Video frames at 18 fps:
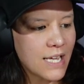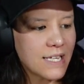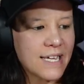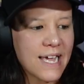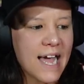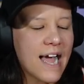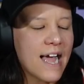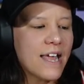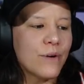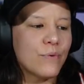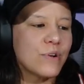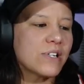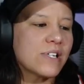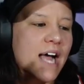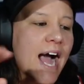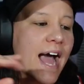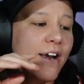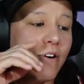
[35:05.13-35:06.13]
Yeah, it
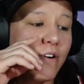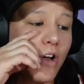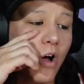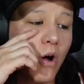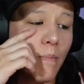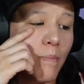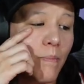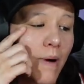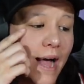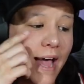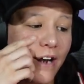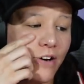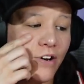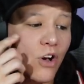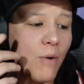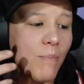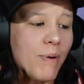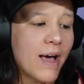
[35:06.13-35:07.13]
was I don't know. I
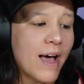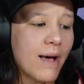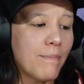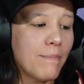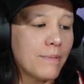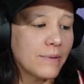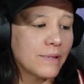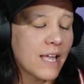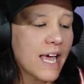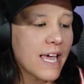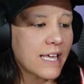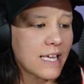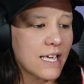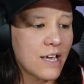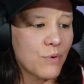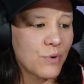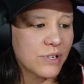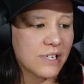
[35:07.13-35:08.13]
don't know, Pep. Like
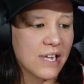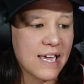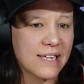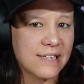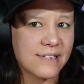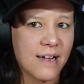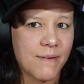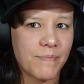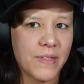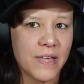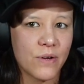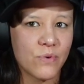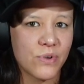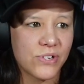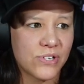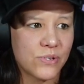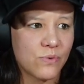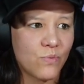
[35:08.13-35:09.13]
it was like something
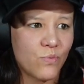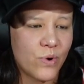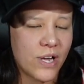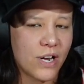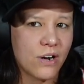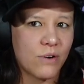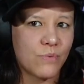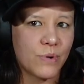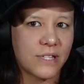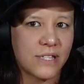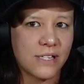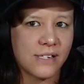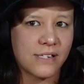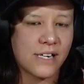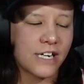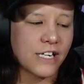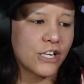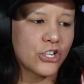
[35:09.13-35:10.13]
was weird with the
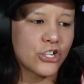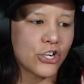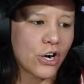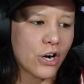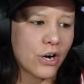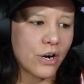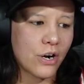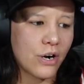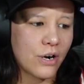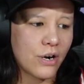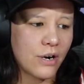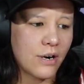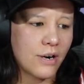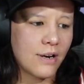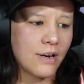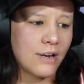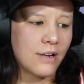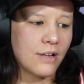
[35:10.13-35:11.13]
signature.
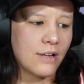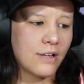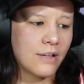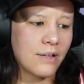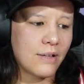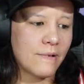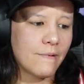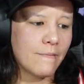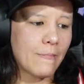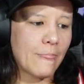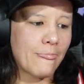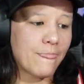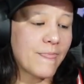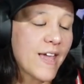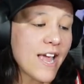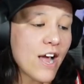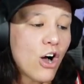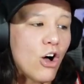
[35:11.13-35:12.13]

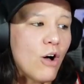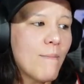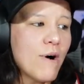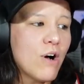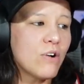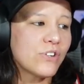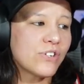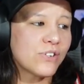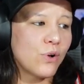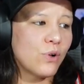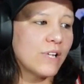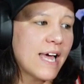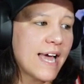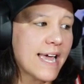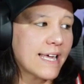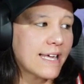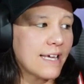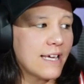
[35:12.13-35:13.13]
They almost so
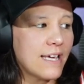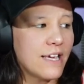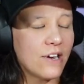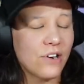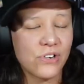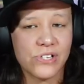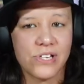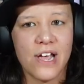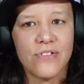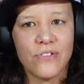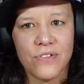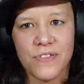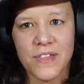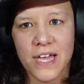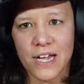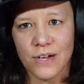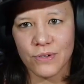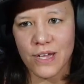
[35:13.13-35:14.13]
like here's the other
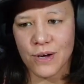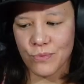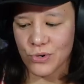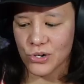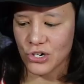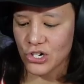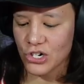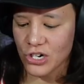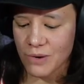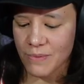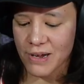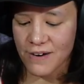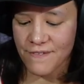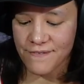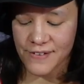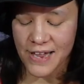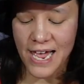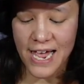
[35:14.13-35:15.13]
thing that what should have been
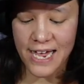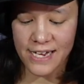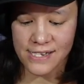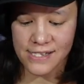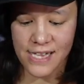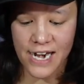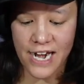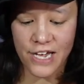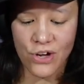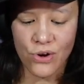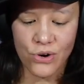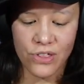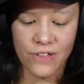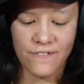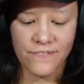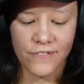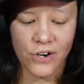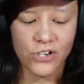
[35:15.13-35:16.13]
a flag is that I go to
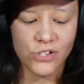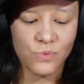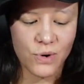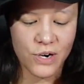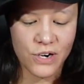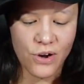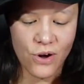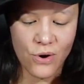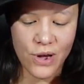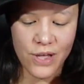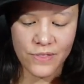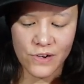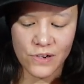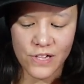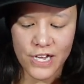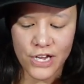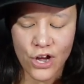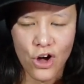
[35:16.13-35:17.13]
the first window and
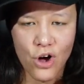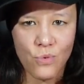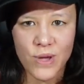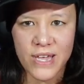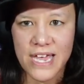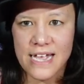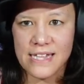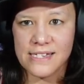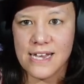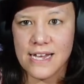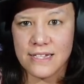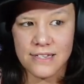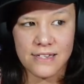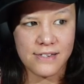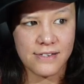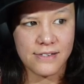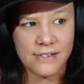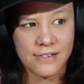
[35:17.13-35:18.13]
they're like, "Oh, we can't take
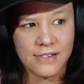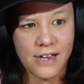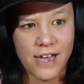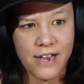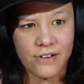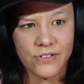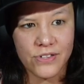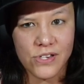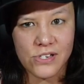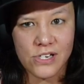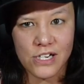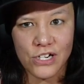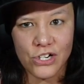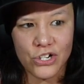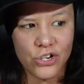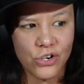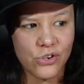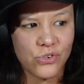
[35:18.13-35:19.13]
this title. The
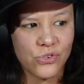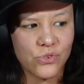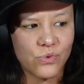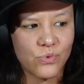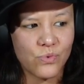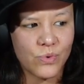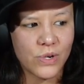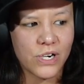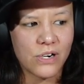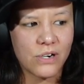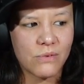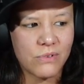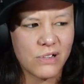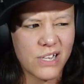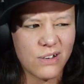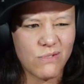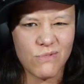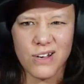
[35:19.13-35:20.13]
signature is weird."
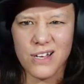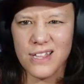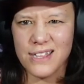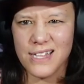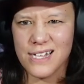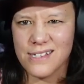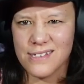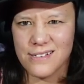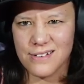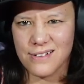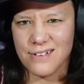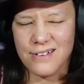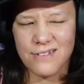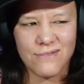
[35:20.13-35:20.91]
We're like, "What? That's uh,